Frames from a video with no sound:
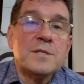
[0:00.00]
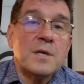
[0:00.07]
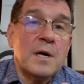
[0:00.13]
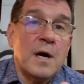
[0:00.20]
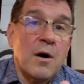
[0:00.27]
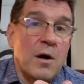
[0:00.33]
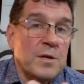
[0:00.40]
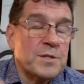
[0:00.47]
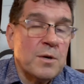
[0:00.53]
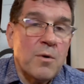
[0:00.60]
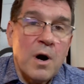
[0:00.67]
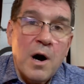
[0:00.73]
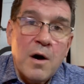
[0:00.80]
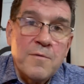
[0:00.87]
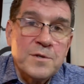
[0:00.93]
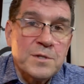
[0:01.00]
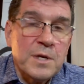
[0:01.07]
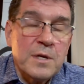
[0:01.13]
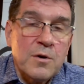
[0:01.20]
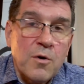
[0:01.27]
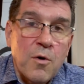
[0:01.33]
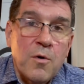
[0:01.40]
also
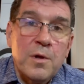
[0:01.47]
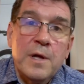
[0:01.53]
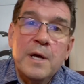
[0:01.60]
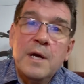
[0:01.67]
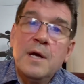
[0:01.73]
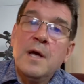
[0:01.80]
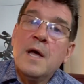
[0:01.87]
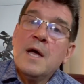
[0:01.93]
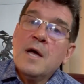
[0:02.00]
harvesting early